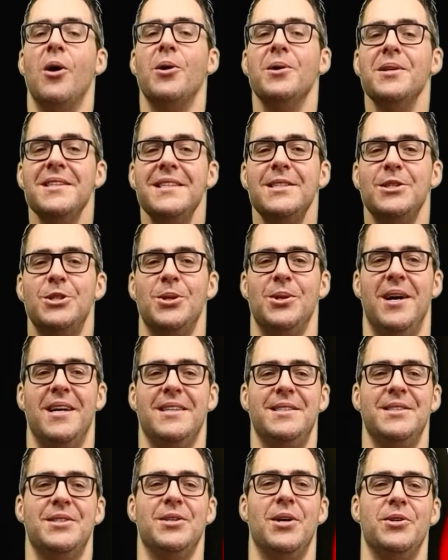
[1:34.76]
Cartilage
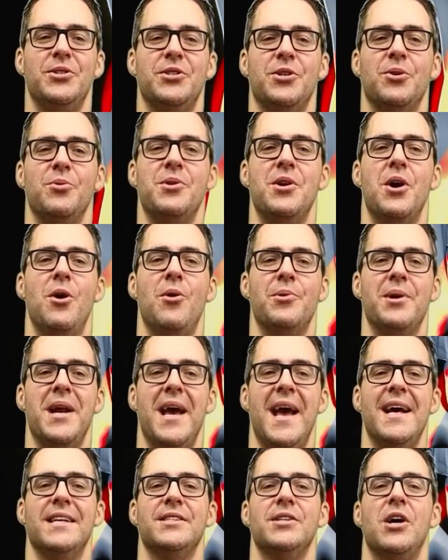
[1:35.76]
loss is also known
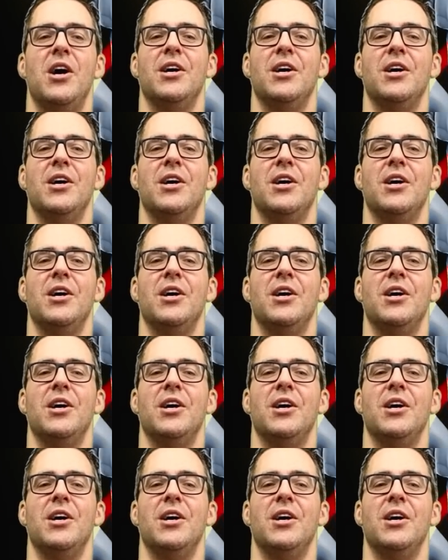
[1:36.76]
as